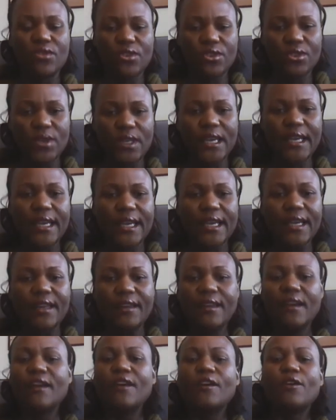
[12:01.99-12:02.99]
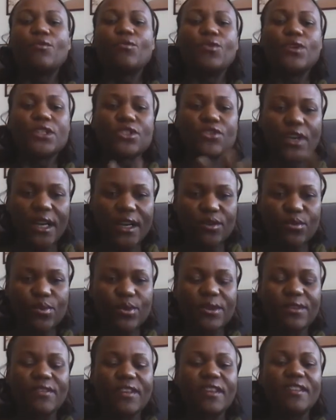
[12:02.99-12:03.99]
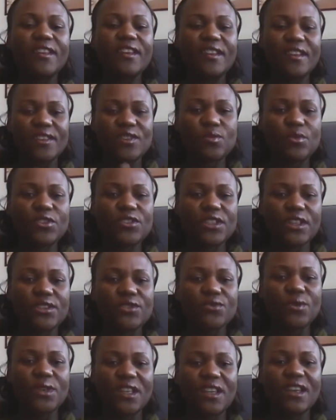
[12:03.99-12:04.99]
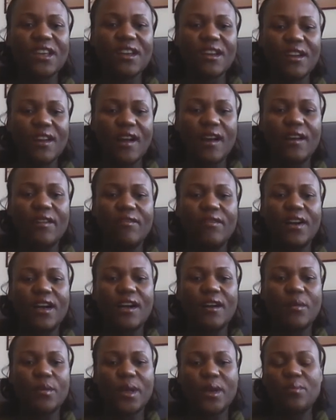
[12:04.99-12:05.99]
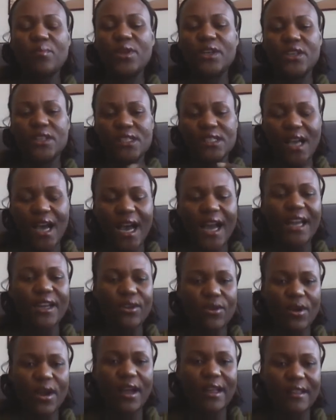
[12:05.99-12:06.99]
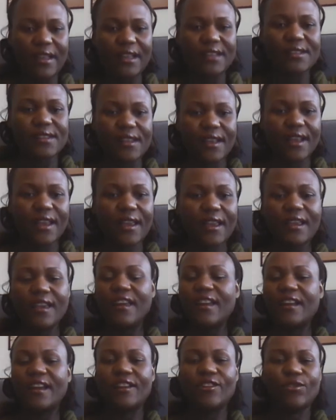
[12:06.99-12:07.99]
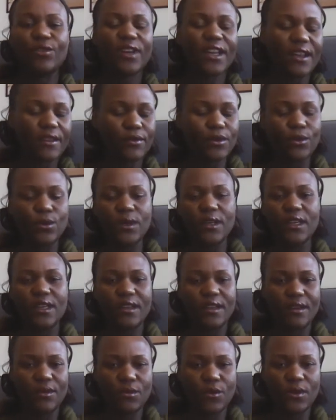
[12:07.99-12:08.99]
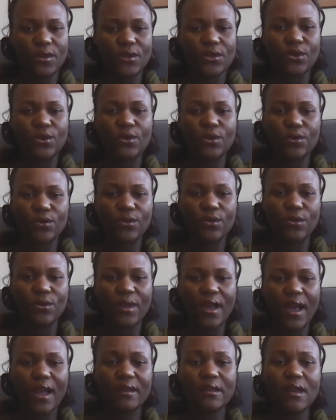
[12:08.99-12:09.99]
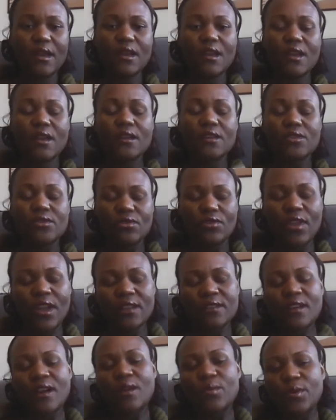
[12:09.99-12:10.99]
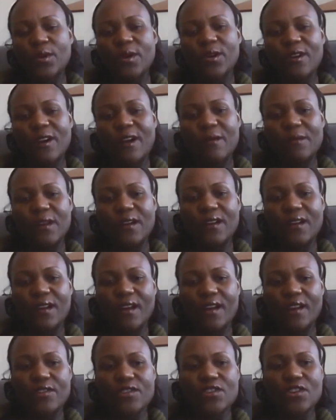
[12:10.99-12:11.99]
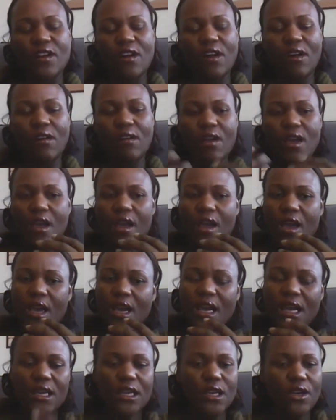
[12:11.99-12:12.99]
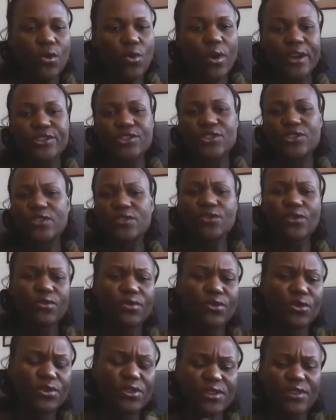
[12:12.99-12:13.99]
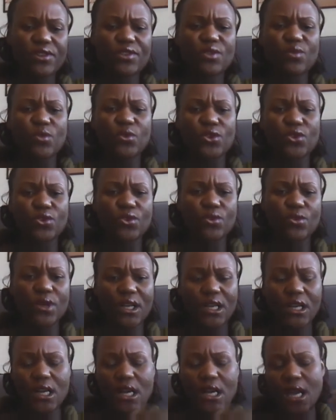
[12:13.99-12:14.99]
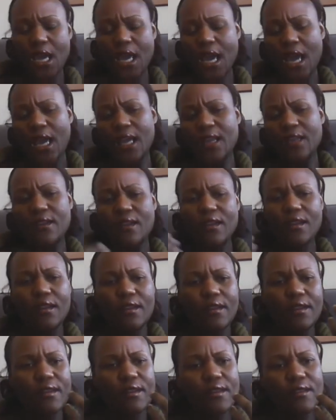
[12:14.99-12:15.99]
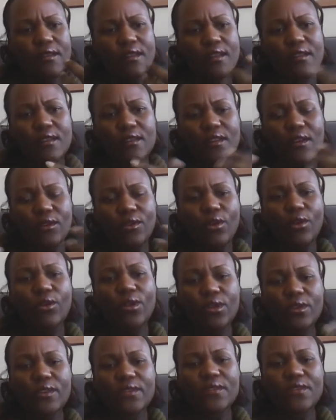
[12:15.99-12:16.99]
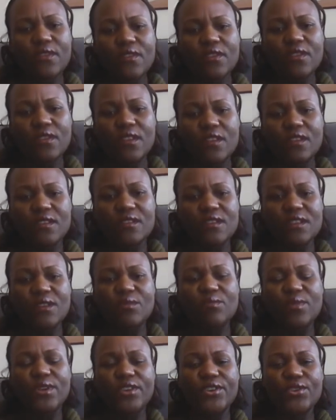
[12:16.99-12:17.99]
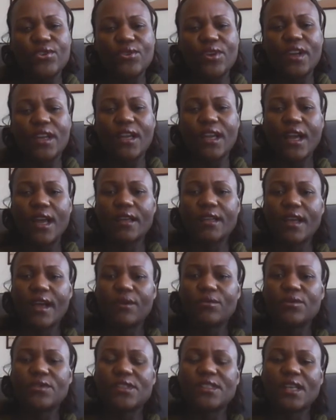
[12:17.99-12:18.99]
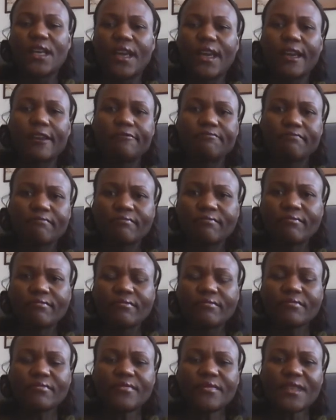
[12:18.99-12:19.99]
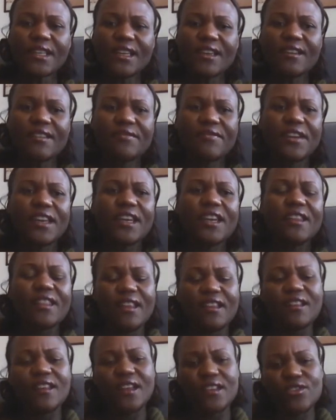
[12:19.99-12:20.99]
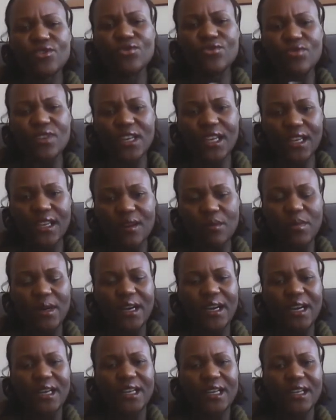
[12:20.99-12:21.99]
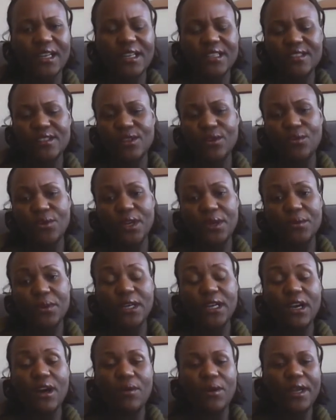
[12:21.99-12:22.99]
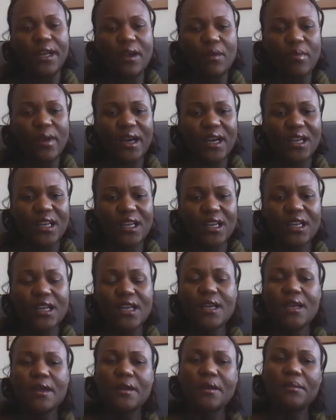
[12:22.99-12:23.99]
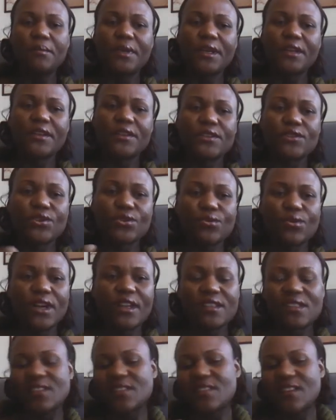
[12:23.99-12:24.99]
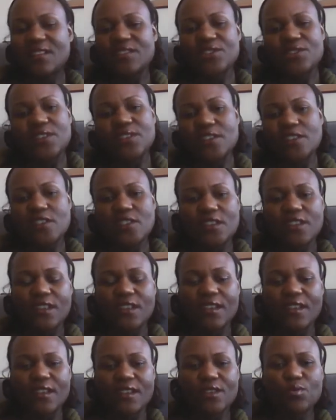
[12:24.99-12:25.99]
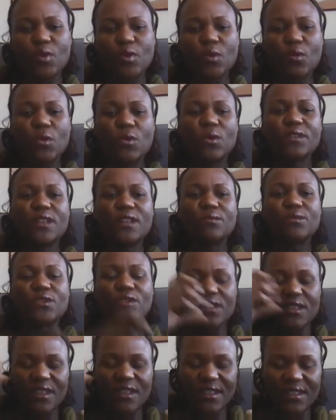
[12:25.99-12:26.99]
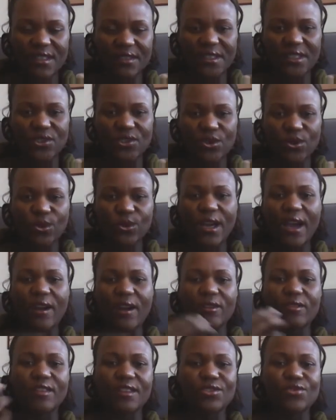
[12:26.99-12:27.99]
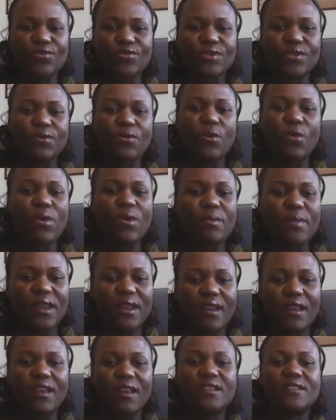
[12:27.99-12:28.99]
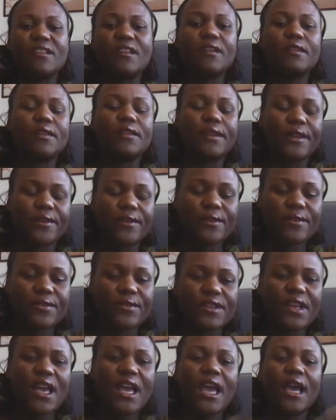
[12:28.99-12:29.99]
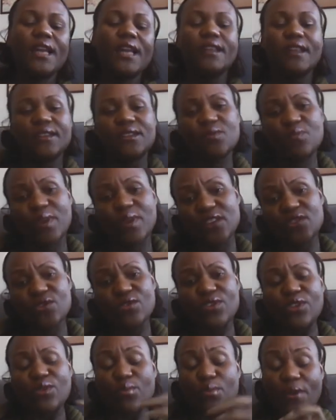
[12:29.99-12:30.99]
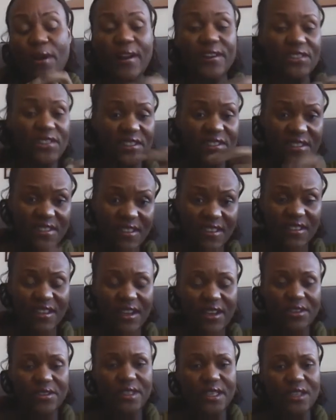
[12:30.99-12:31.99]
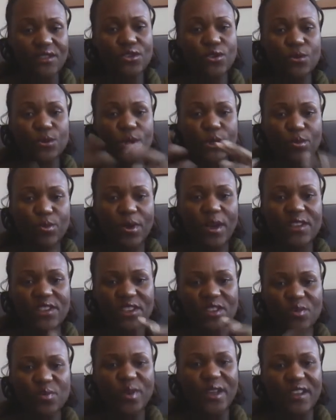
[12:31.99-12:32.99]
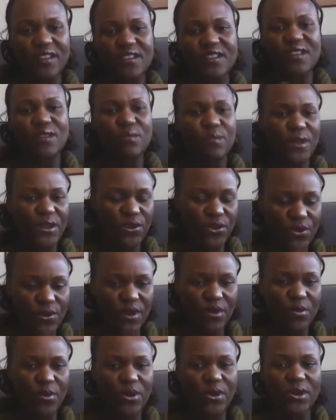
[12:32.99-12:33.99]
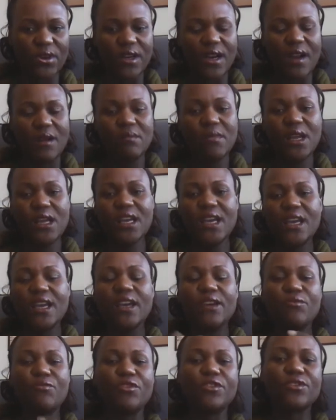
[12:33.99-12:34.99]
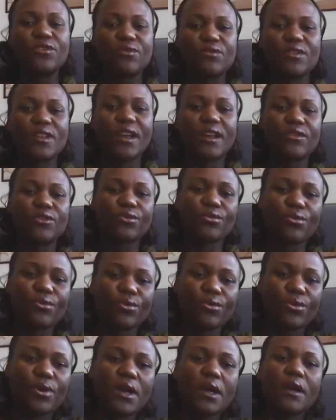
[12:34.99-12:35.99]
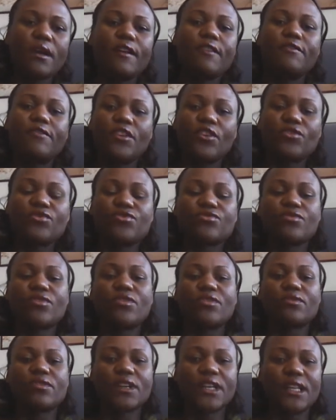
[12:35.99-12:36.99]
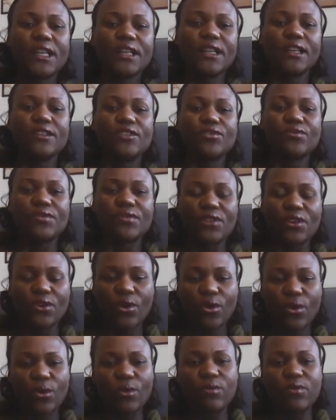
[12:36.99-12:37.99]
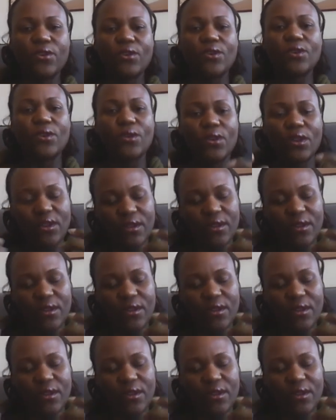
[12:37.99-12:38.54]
you can, we try to prevent that as much as we can in our environment, because I know how that's like, and I don't ever want anyone to go through that. So that's our program in a nutshell. Any questions? Of course, there's more to it. And the goal of this STEM mentoring, I would say, if anything that's unique about it is the way we're going about it. Because to us, it's not just teaching the kids, but we want them to see as a result how they're transforming as young leaders, and that's based on the projects that they create. So we're a project-based STEM mentoring program, and we do that through folks who are willing to feel hopeful,